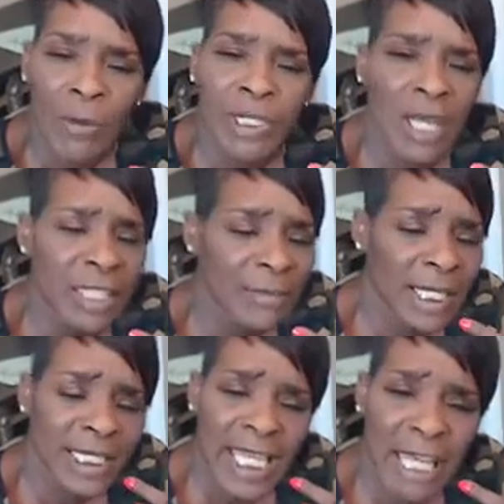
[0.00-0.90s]
We talked
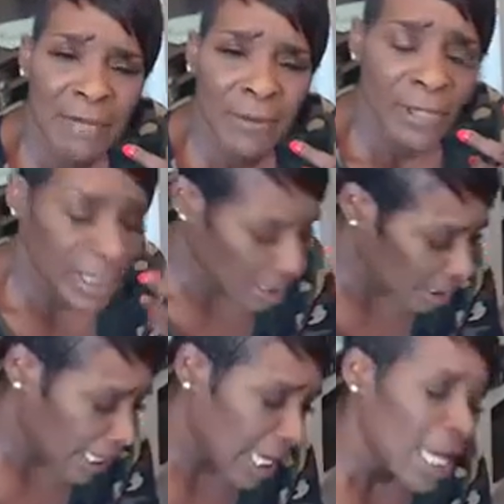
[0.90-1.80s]
about sad memories,
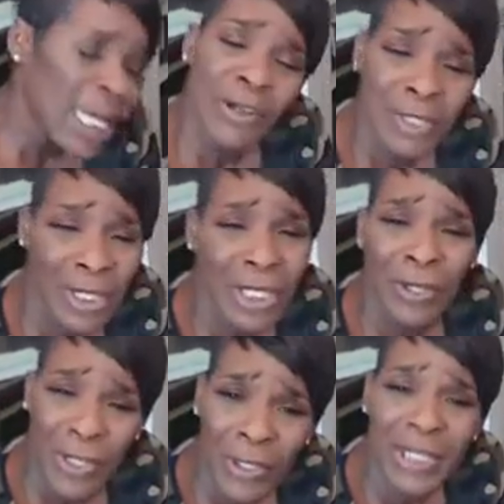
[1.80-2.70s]
okay?
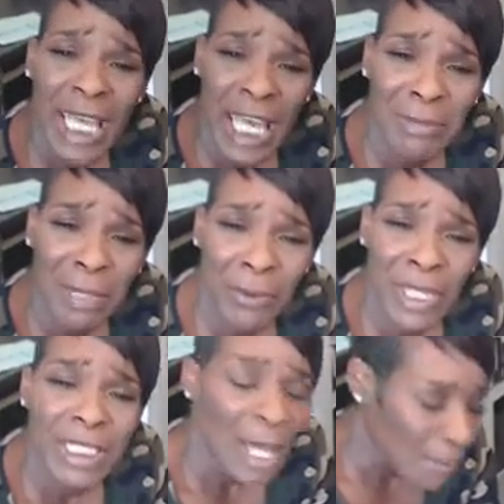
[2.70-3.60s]
There are those sad
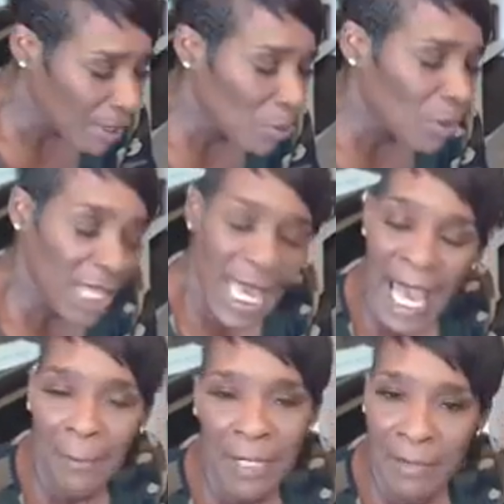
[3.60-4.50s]
memories, but with the
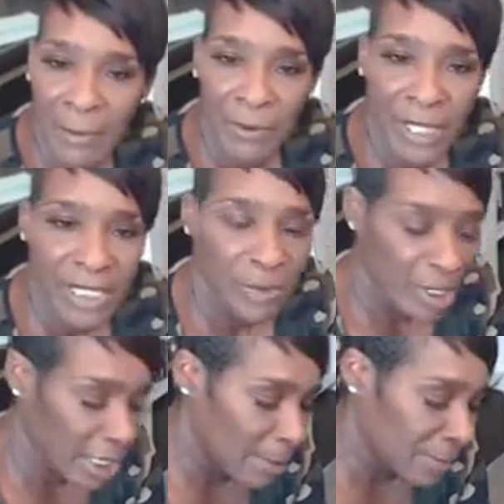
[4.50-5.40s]
happy memories with
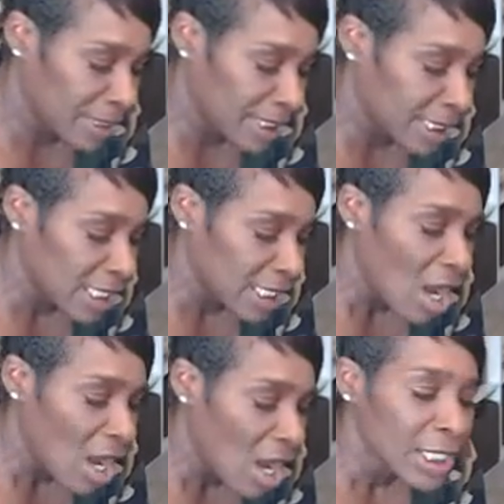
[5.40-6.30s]
the company. All right,
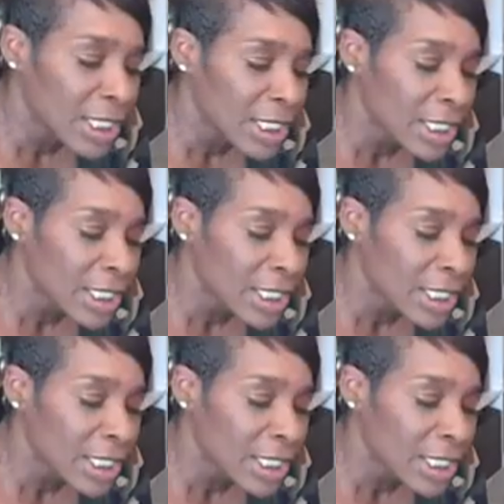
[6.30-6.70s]
so 5